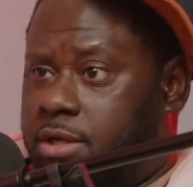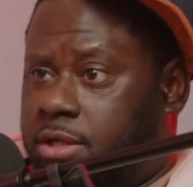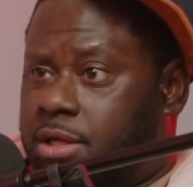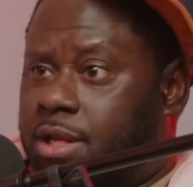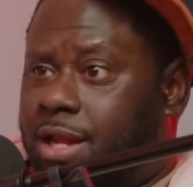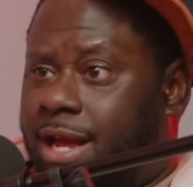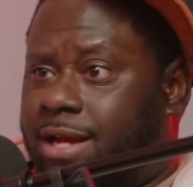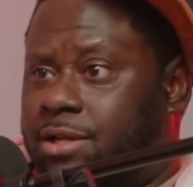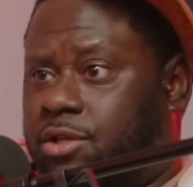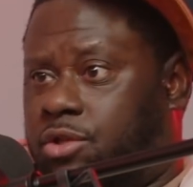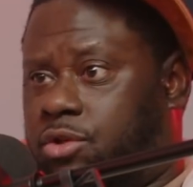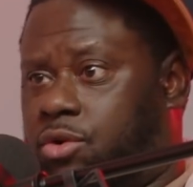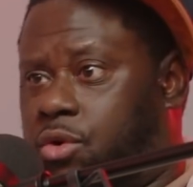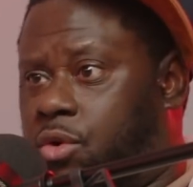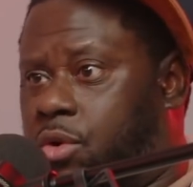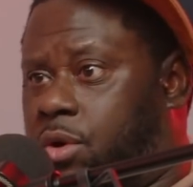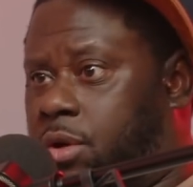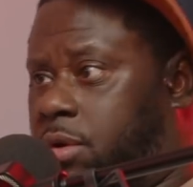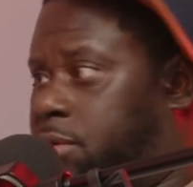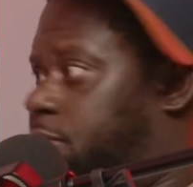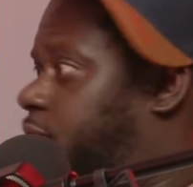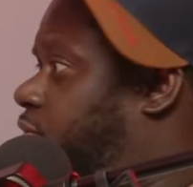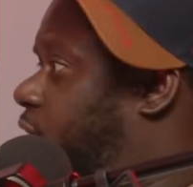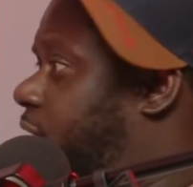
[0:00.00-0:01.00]
The lights is on.
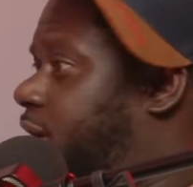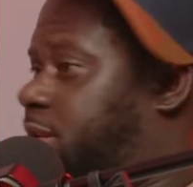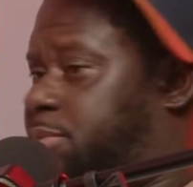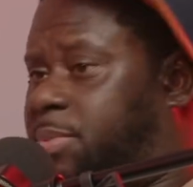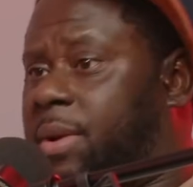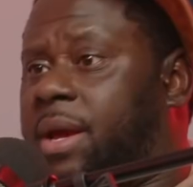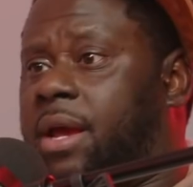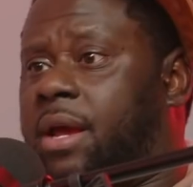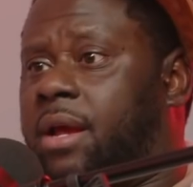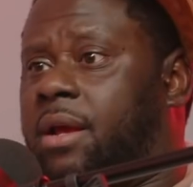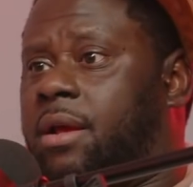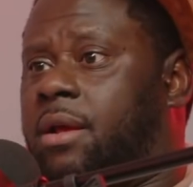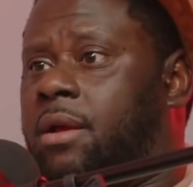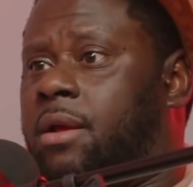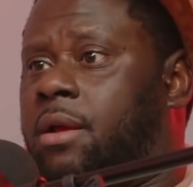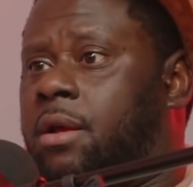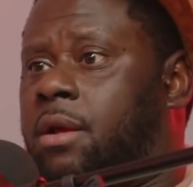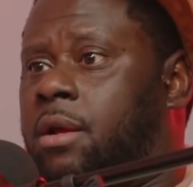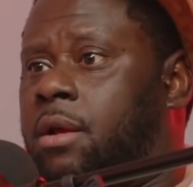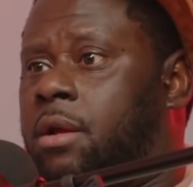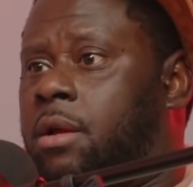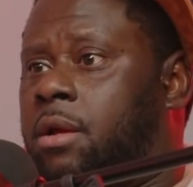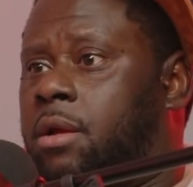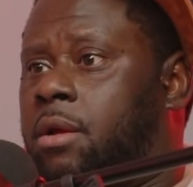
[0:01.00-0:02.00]
The rent's paid,
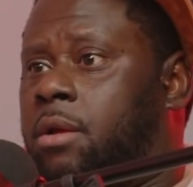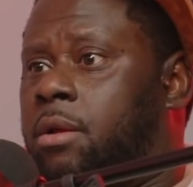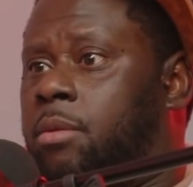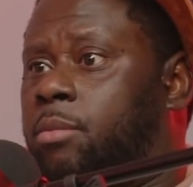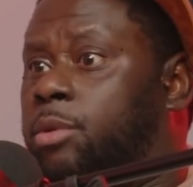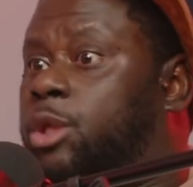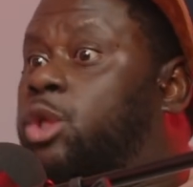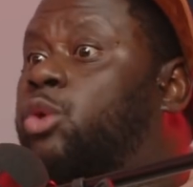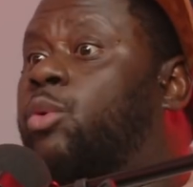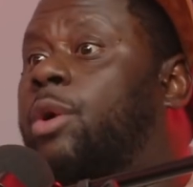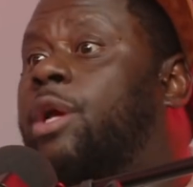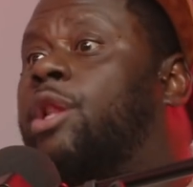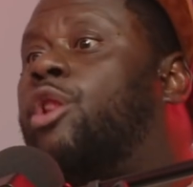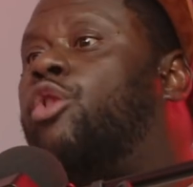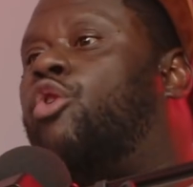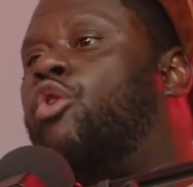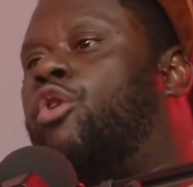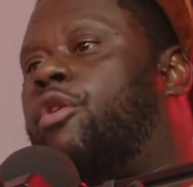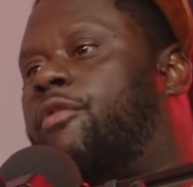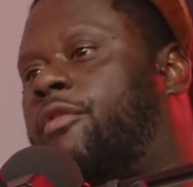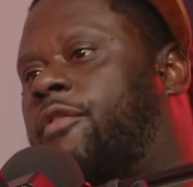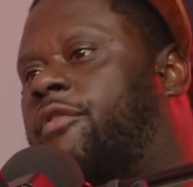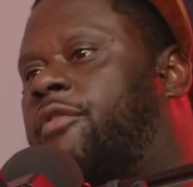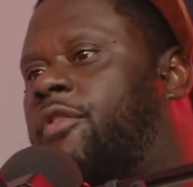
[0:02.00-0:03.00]
but you ain't
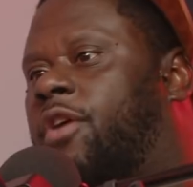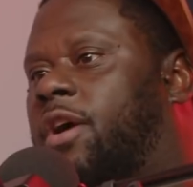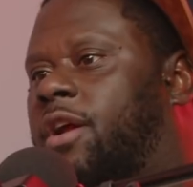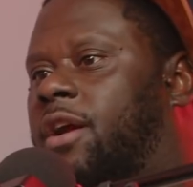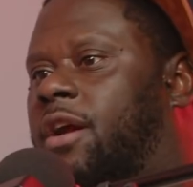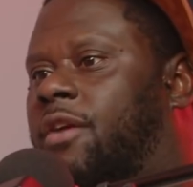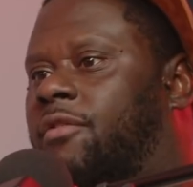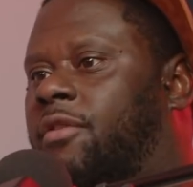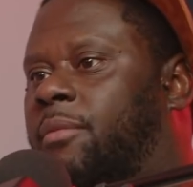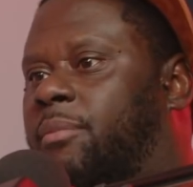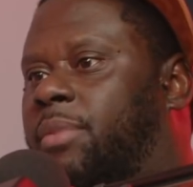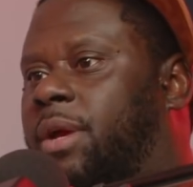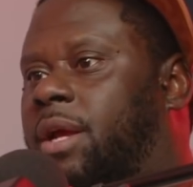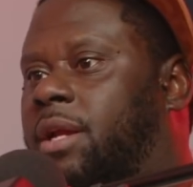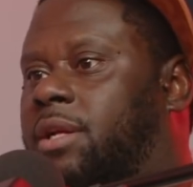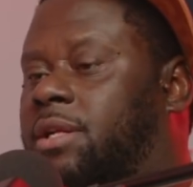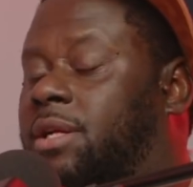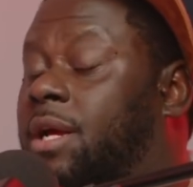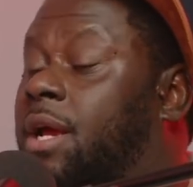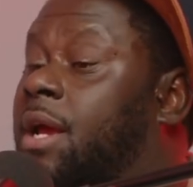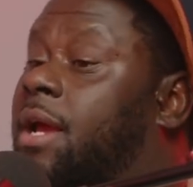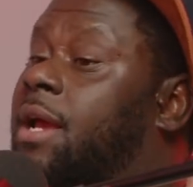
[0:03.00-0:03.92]
loyal for fucking another bitch.